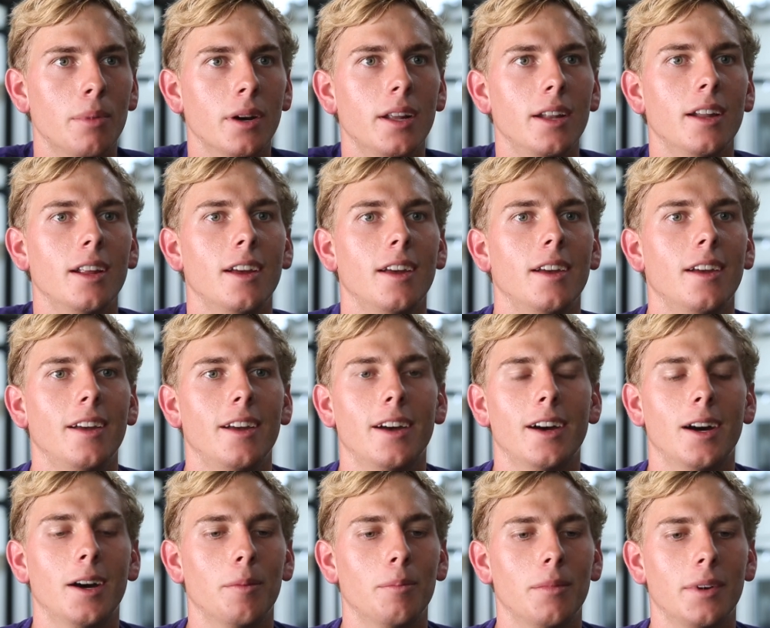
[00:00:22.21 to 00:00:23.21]
But
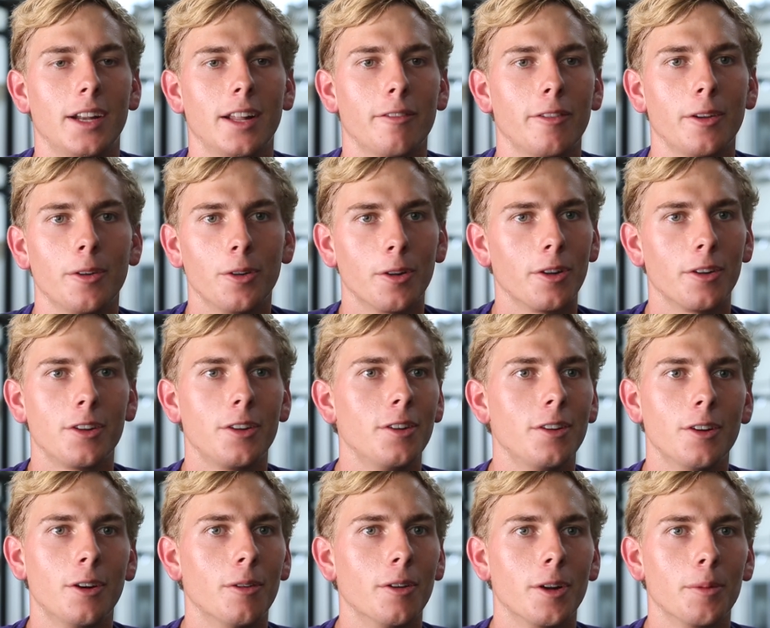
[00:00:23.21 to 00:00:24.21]
um, I definitely wanna,
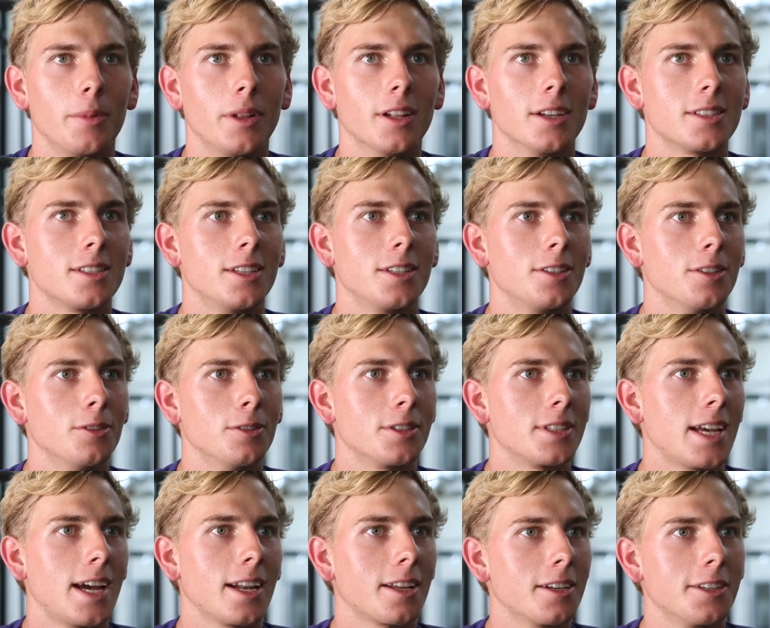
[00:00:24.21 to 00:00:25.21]
don't want to be listening to
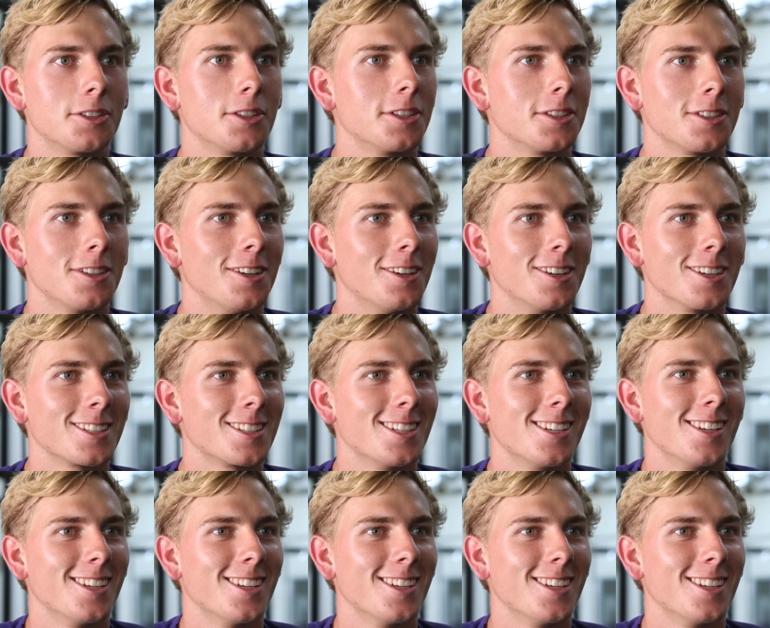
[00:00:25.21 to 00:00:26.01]
sad country songs.